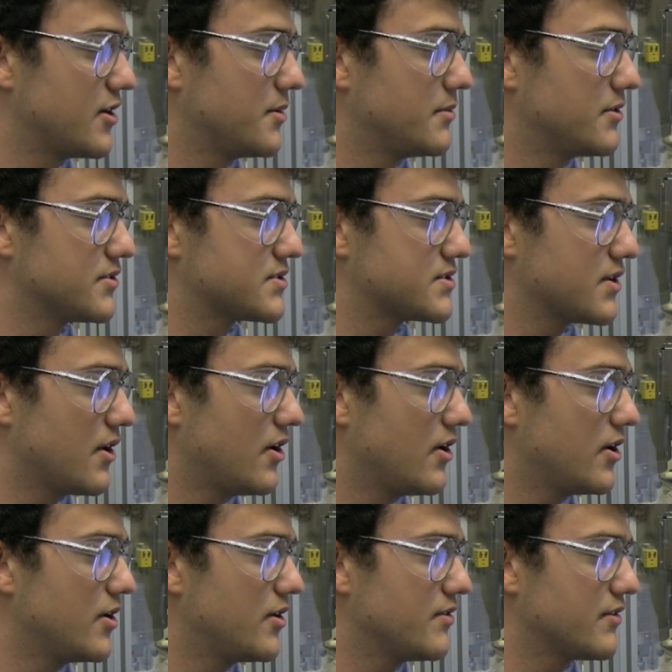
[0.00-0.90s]
almost
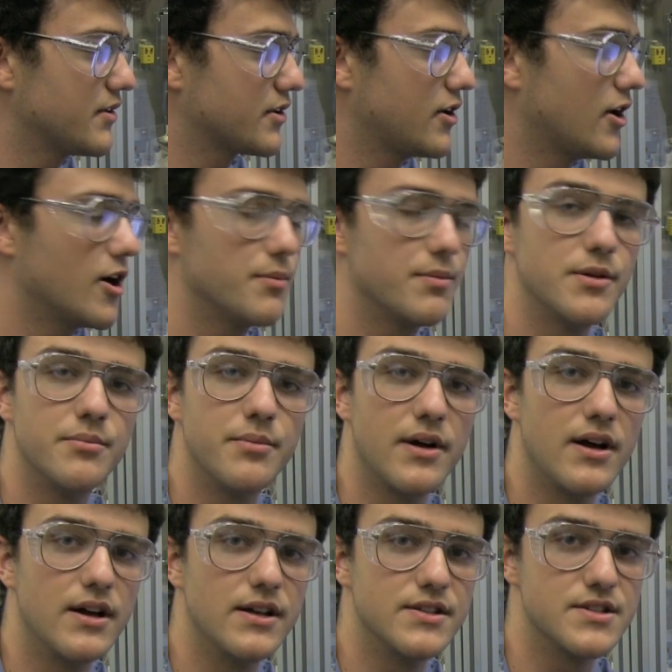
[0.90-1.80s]
all the carbon
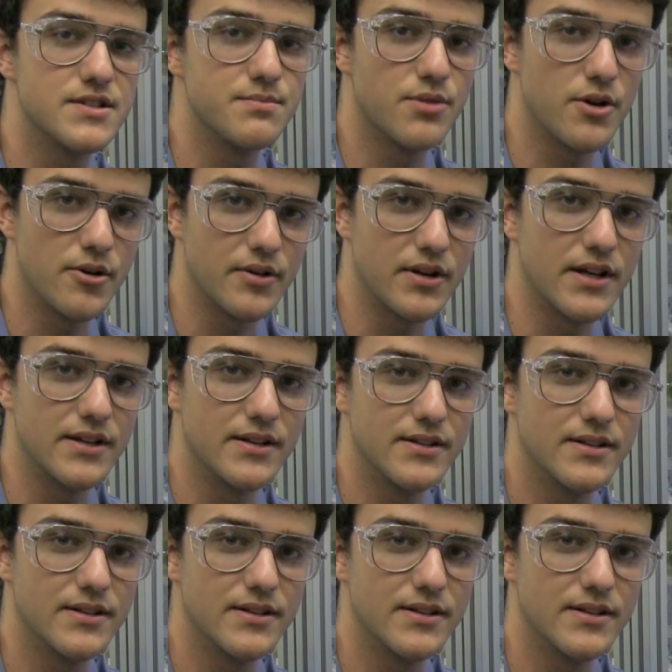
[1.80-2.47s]
bonds broken.